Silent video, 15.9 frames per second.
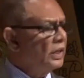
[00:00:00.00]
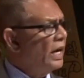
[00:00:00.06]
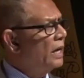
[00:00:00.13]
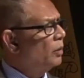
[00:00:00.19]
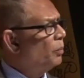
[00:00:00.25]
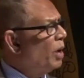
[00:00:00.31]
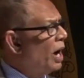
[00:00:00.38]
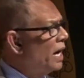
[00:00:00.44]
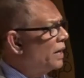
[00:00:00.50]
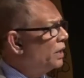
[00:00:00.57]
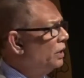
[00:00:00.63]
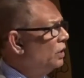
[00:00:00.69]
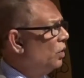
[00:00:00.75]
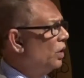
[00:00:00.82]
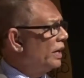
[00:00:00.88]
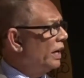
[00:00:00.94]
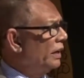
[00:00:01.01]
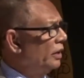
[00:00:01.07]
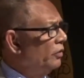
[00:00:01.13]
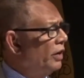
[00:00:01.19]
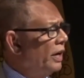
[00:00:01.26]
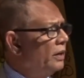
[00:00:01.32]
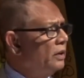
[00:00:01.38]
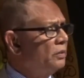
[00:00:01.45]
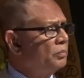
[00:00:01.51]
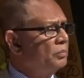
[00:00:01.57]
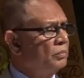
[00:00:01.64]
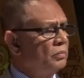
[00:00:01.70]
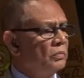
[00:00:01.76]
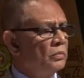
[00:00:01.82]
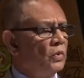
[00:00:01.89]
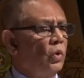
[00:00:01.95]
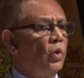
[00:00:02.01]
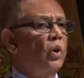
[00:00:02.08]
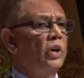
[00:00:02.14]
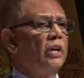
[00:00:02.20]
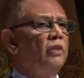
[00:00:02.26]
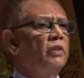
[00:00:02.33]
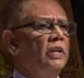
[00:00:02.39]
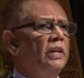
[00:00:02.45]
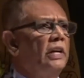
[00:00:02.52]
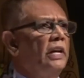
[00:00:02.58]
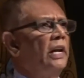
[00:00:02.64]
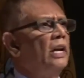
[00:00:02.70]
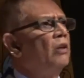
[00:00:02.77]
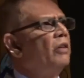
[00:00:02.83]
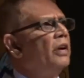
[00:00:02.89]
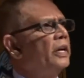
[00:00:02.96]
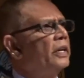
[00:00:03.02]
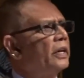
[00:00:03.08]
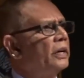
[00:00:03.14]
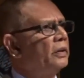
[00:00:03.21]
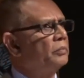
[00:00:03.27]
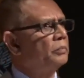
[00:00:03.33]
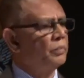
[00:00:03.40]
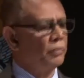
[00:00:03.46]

at a party or at an event, or even in an elevator,